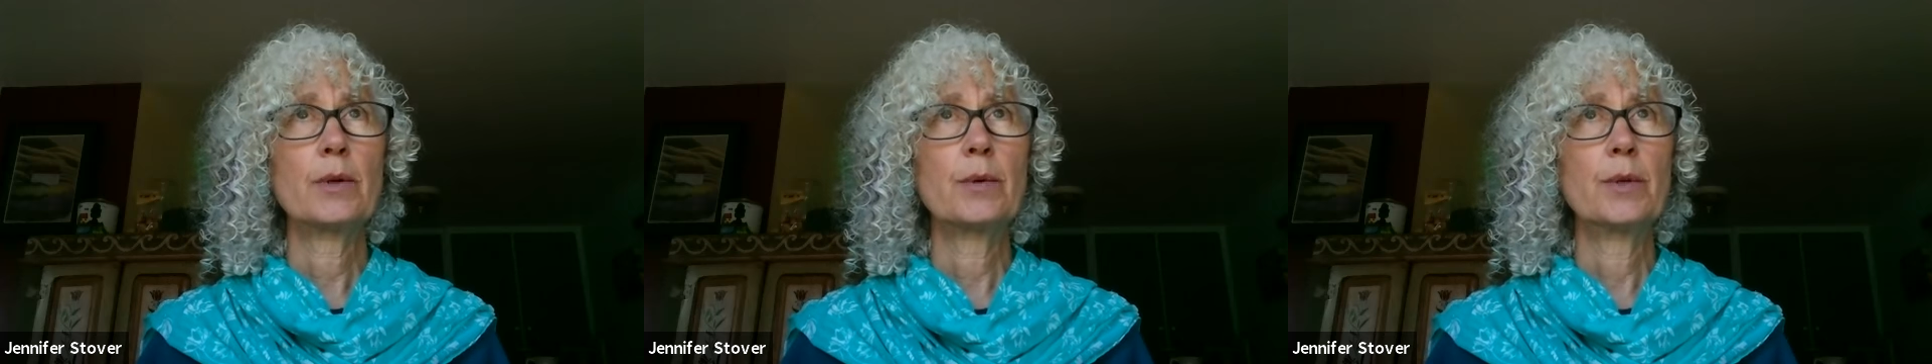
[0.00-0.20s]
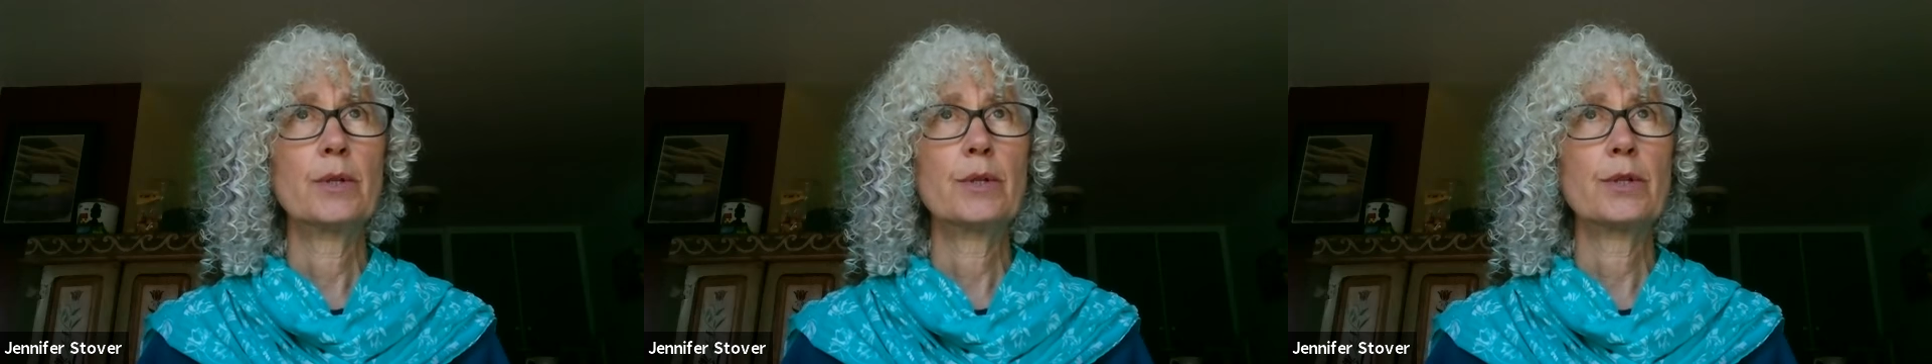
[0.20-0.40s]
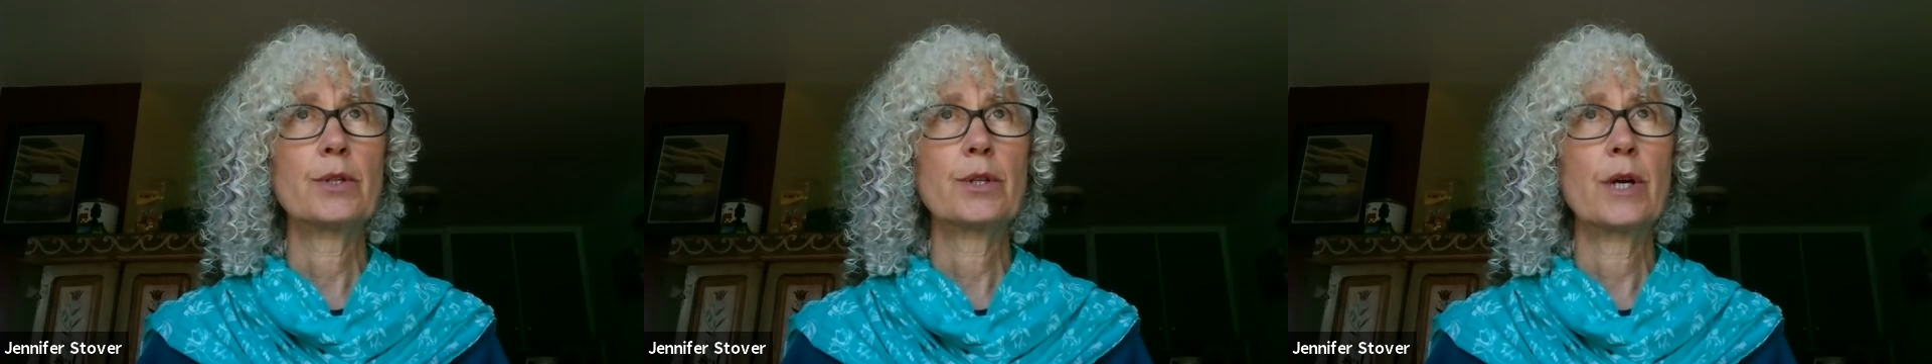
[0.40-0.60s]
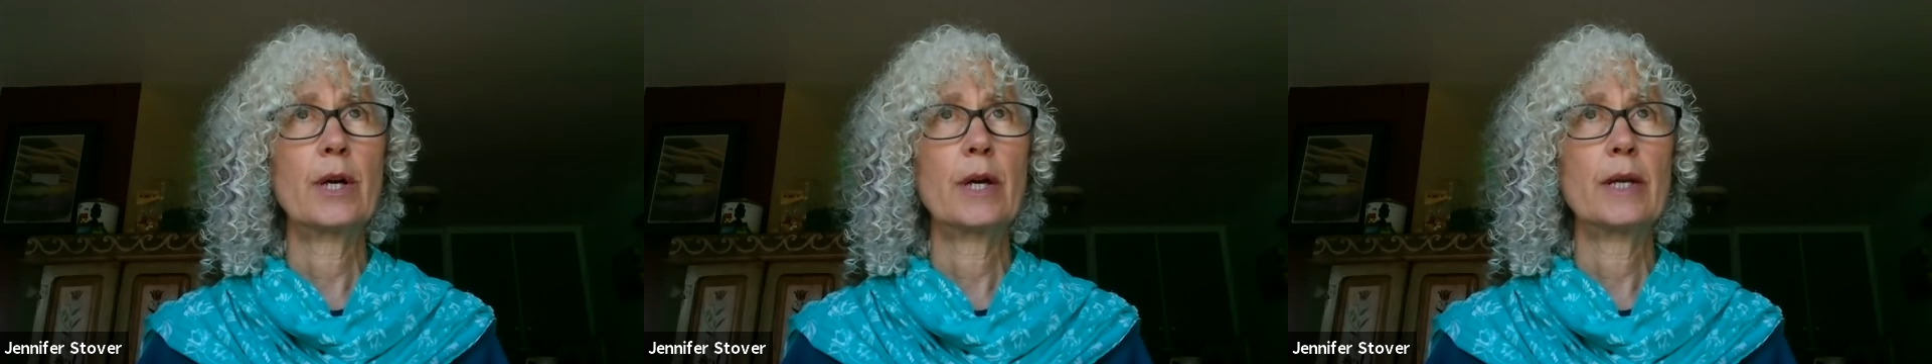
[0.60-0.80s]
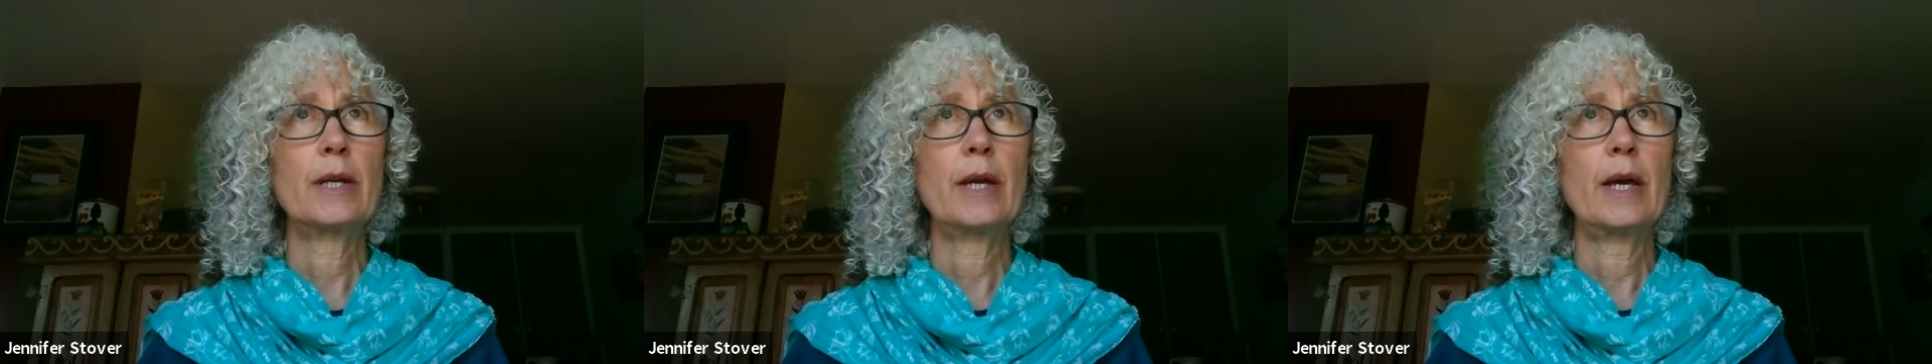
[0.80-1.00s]
going to
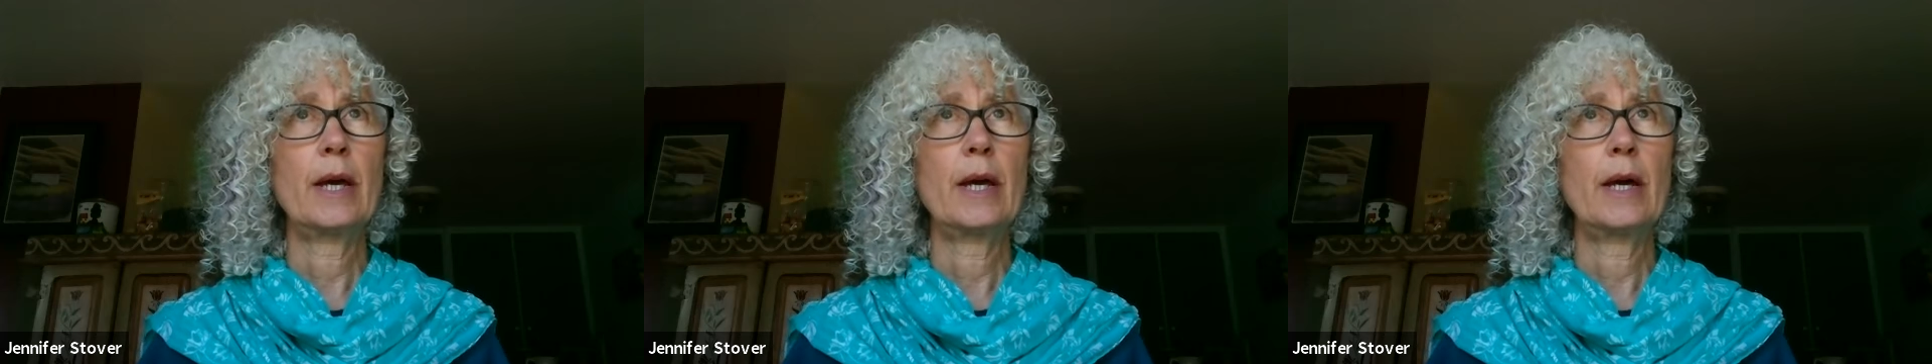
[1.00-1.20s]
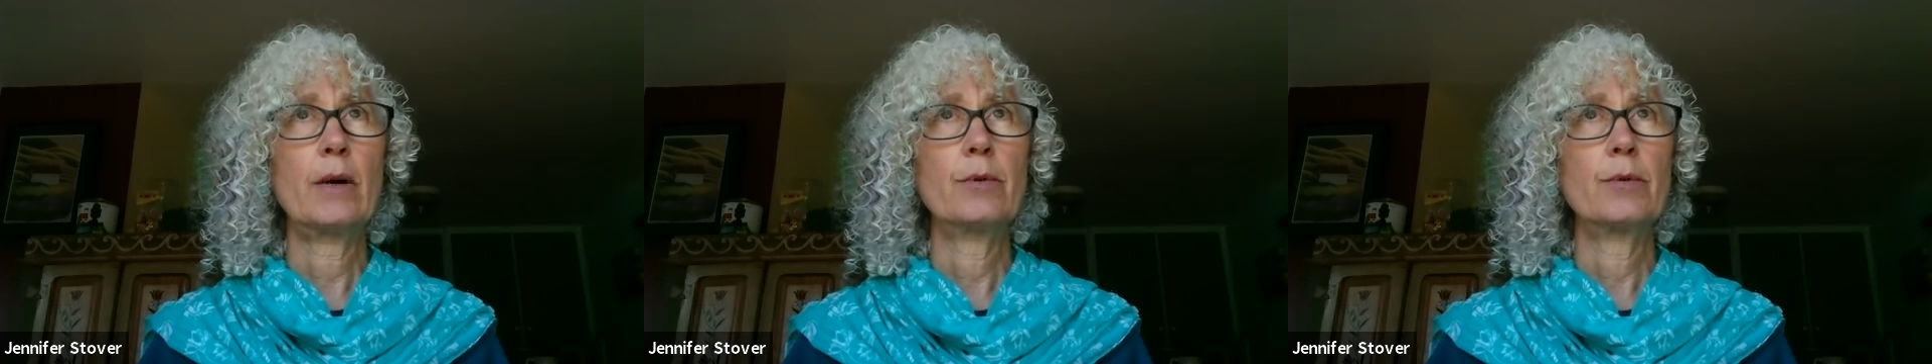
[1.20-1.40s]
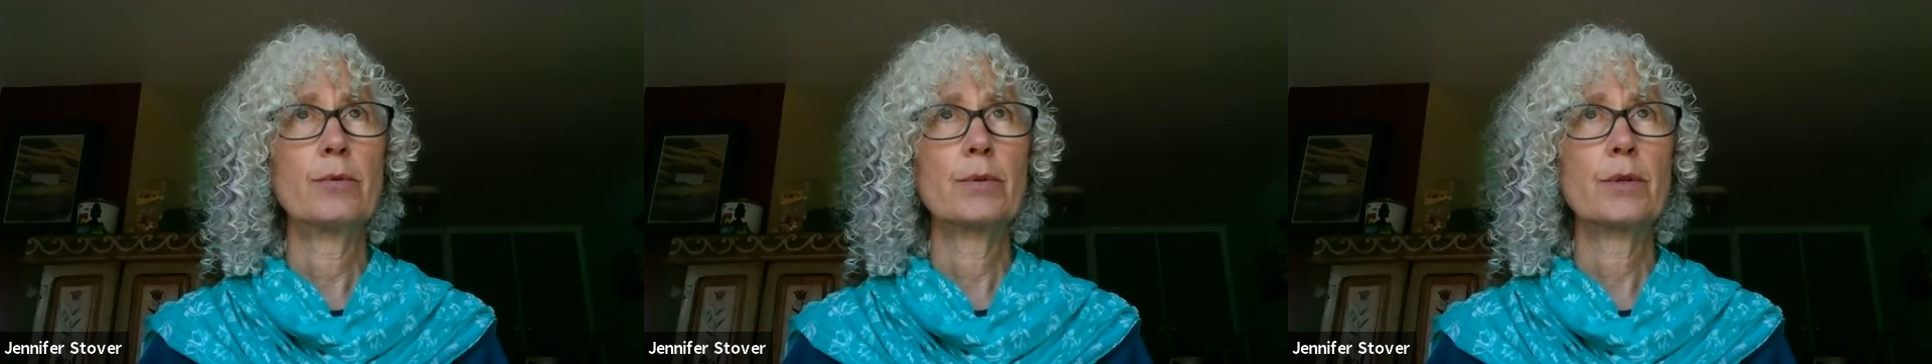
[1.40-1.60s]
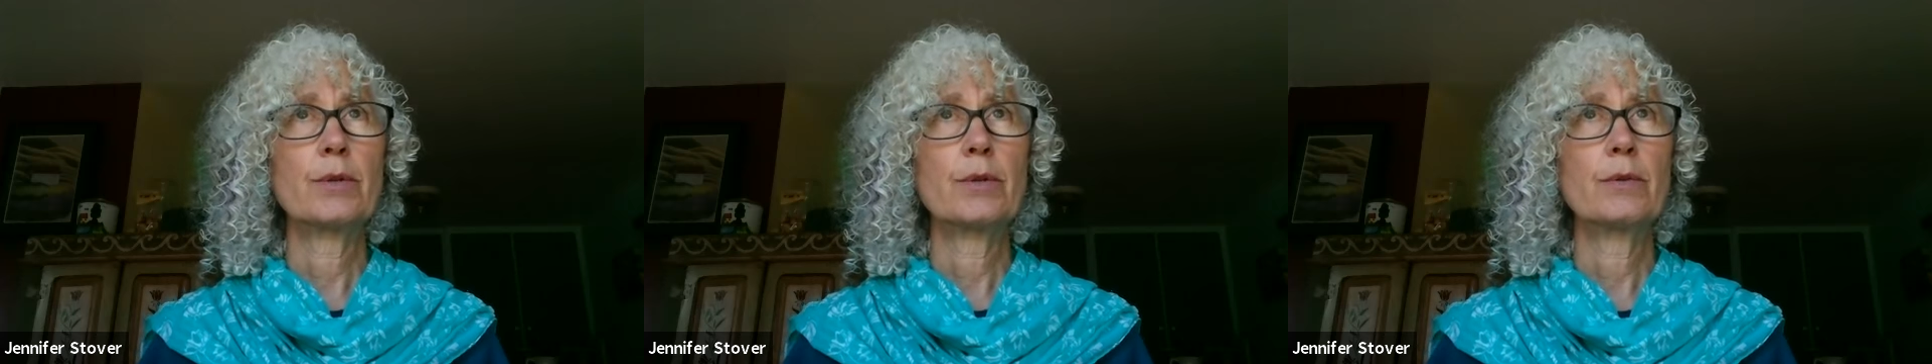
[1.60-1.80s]
shine out.